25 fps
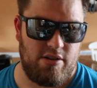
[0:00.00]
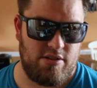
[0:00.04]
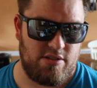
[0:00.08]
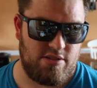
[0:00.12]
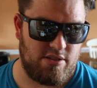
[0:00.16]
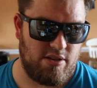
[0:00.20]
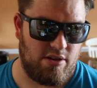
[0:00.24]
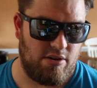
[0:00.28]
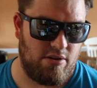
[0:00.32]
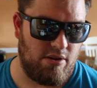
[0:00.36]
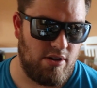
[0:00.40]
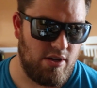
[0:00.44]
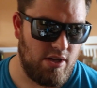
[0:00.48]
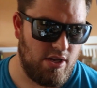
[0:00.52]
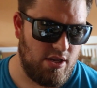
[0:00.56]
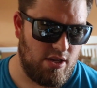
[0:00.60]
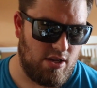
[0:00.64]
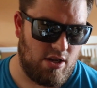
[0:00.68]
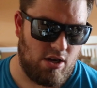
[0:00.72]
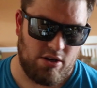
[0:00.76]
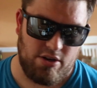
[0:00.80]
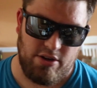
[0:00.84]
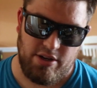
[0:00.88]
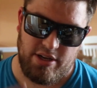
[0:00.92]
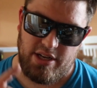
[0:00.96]
so
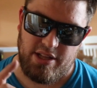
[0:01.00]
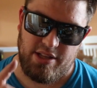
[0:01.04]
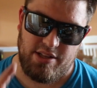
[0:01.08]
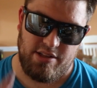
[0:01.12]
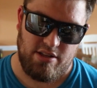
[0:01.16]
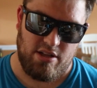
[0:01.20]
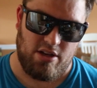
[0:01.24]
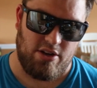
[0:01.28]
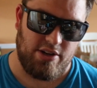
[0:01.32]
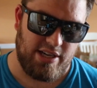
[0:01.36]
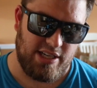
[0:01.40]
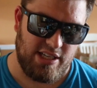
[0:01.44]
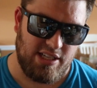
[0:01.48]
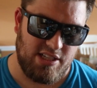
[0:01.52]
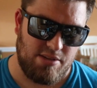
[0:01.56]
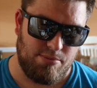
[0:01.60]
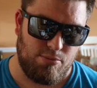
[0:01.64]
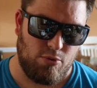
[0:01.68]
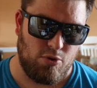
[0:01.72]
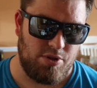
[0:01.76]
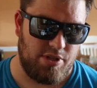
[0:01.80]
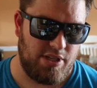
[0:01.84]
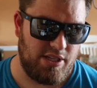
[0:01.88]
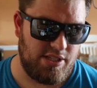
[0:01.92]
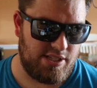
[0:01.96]
I'll get into
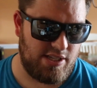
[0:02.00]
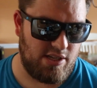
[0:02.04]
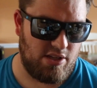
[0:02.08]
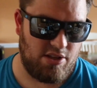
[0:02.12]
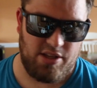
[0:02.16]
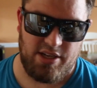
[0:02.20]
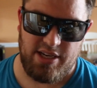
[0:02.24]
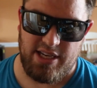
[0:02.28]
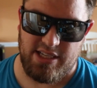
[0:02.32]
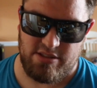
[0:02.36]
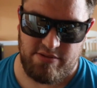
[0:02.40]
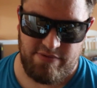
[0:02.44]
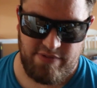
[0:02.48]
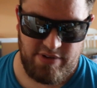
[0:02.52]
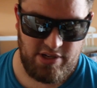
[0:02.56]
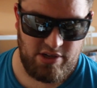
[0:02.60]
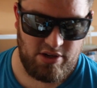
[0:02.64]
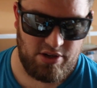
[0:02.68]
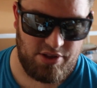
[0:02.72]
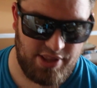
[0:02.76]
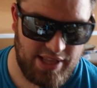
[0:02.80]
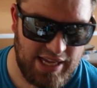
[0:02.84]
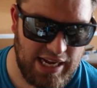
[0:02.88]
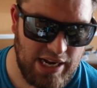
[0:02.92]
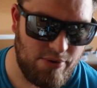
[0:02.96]
more detail in the next video
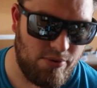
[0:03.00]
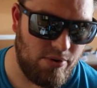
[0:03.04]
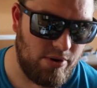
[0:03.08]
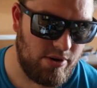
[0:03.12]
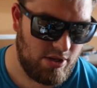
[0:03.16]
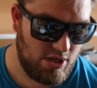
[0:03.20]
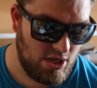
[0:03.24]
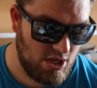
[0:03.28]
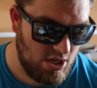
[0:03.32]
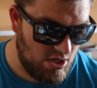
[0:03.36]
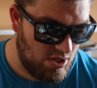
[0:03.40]
on that one.